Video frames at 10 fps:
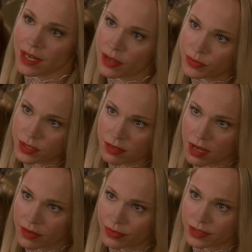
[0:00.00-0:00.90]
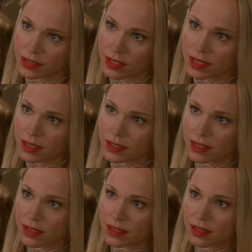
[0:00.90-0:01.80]
to decipher the signs that a girl
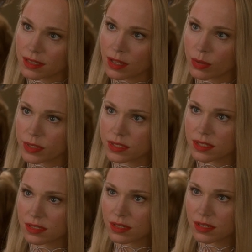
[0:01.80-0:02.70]
is interested in you,